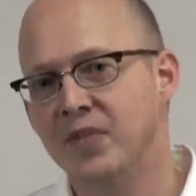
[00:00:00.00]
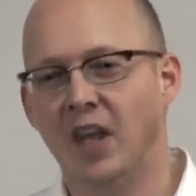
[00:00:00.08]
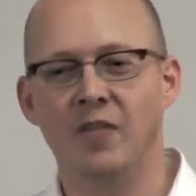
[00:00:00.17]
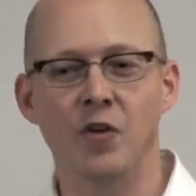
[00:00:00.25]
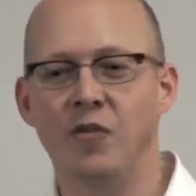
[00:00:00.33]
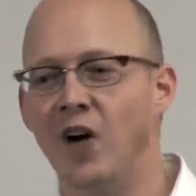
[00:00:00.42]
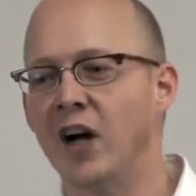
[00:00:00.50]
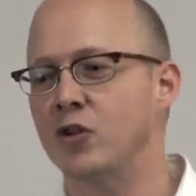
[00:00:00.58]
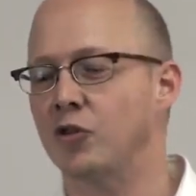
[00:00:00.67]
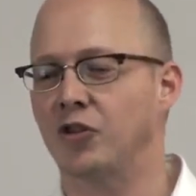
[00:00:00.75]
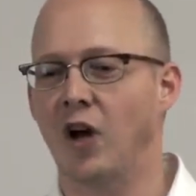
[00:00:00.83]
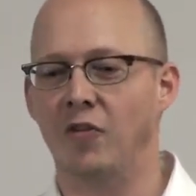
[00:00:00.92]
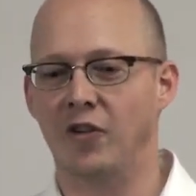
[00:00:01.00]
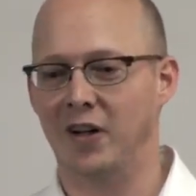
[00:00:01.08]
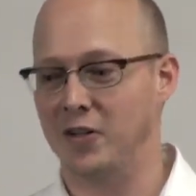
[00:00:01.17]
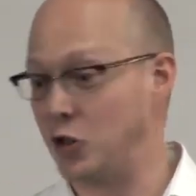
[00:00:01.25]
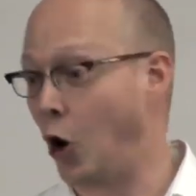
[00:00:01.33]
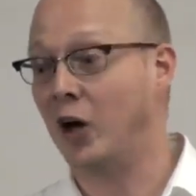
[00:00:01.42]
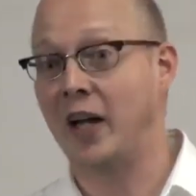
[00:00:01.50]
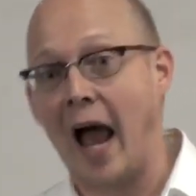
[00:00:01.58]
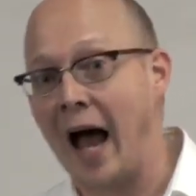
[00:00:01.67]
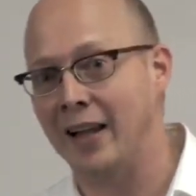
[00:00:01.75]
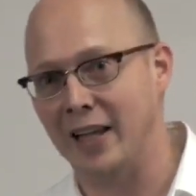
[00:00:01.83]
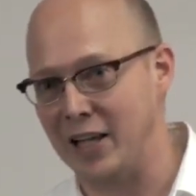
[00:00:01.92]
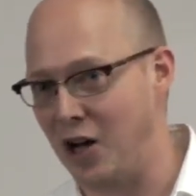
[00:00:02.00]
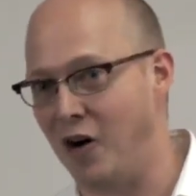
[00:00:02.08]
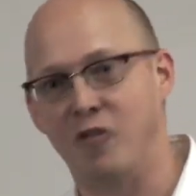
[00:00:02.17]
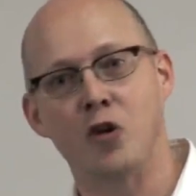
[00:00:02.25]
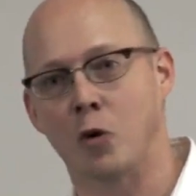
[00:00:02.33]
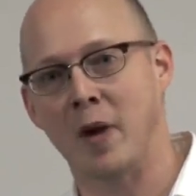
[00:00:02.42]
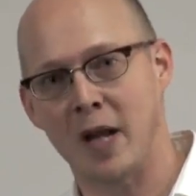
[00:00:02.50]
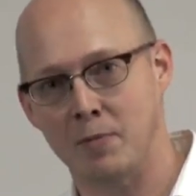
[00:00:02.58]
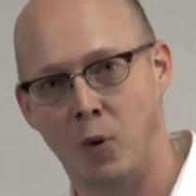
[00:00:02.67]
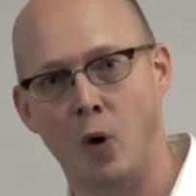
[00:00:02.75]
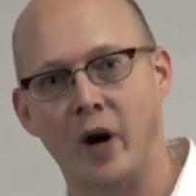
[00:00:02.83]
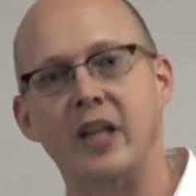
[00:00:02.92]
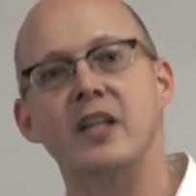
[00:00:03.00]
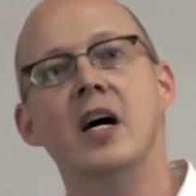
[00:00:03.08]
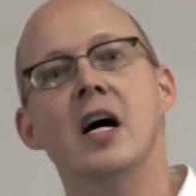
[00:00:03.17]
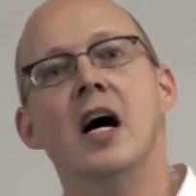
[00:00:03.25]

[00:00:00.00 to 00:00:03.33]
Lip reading: if you find yourself in a dark alley of your main point,